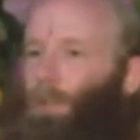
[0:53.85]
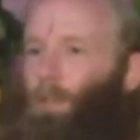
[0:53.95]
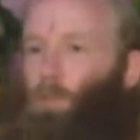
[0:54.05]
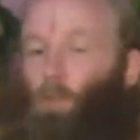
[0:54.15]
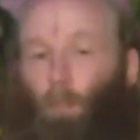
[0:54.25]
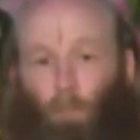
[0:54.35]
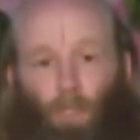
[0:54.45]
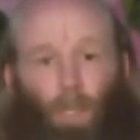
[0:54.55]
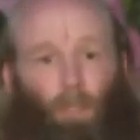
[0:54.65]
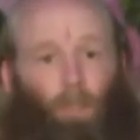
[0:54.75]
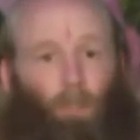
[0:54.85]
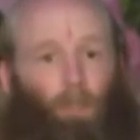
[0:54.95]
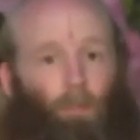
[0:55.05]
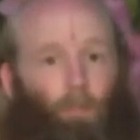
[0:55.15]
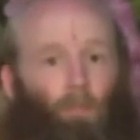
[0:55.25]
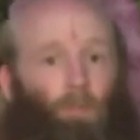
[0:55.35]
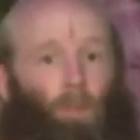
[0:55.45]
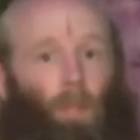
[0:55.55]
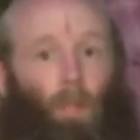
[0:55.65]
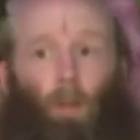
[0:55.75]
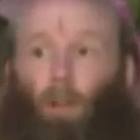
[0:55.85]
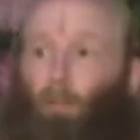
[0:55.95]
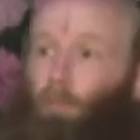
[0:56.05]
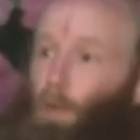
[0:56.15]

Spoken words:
that is represented in all of